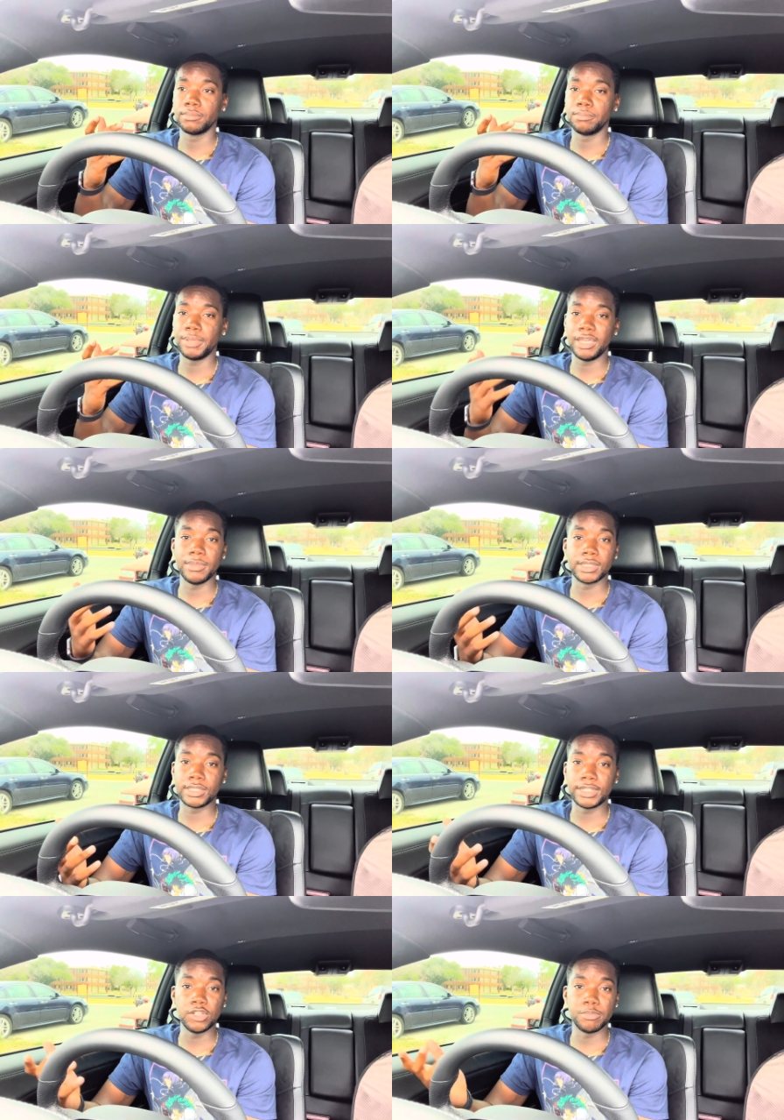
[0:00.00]
payments
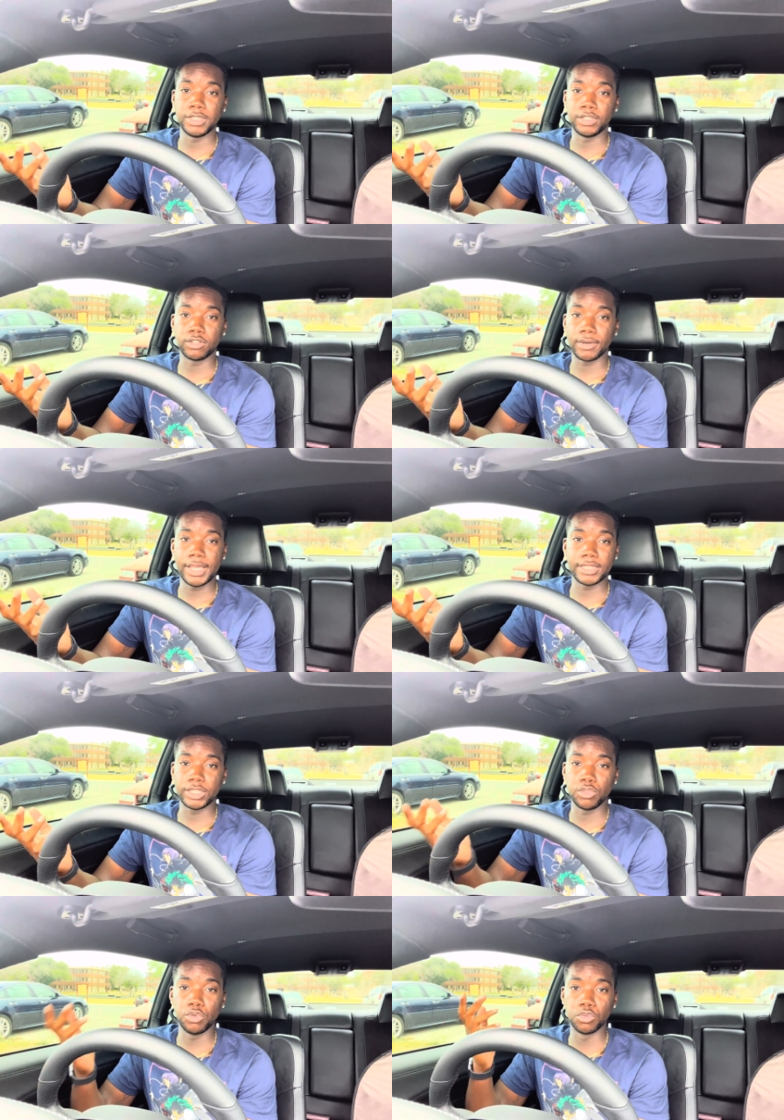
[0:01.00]
still be crazy
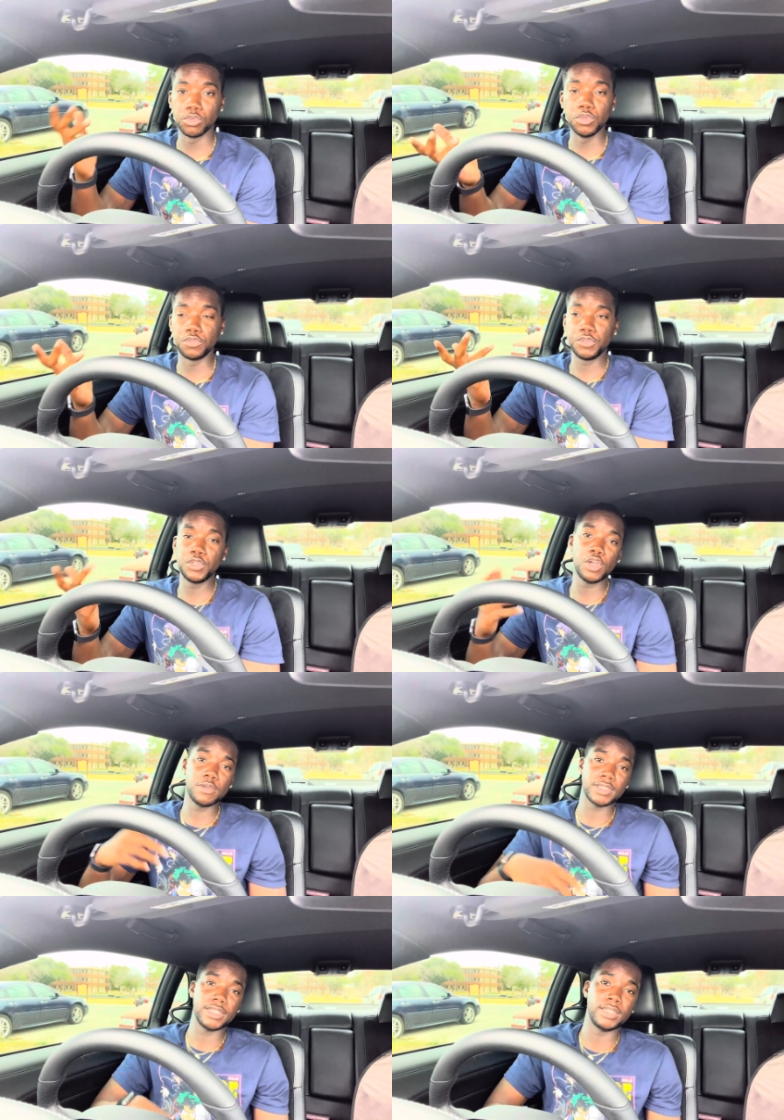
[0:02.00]
through the roof. You know what
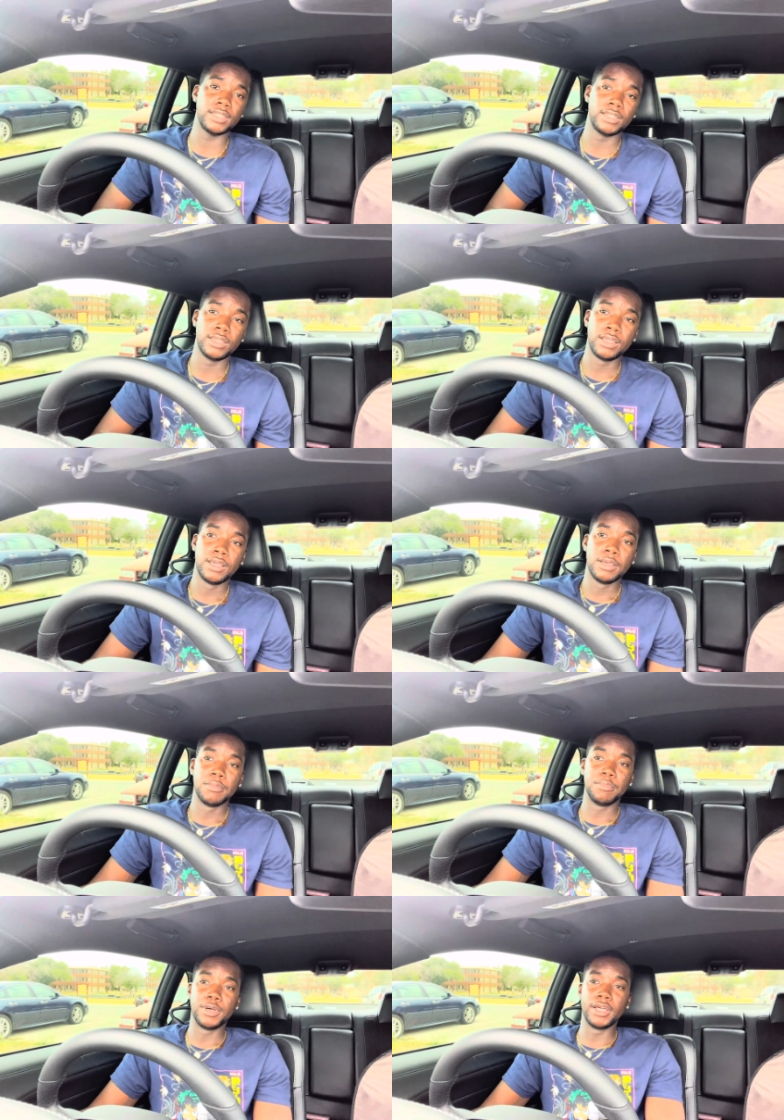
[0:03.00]
I'm saying?
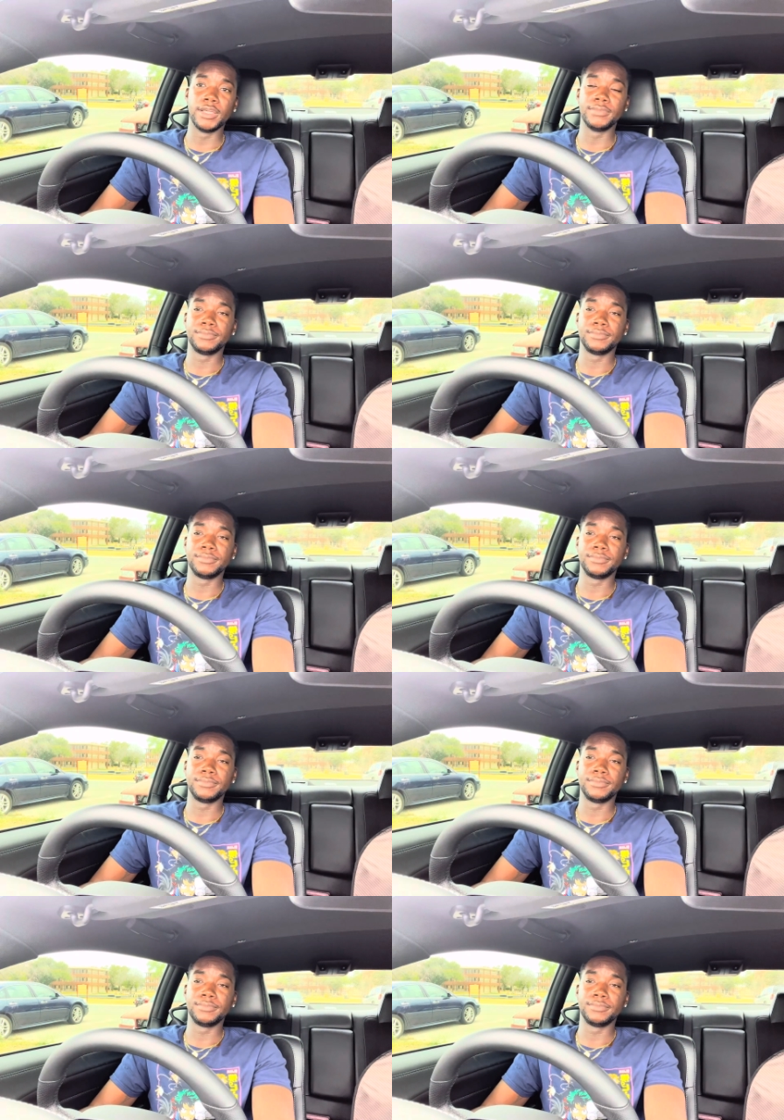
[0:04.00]
But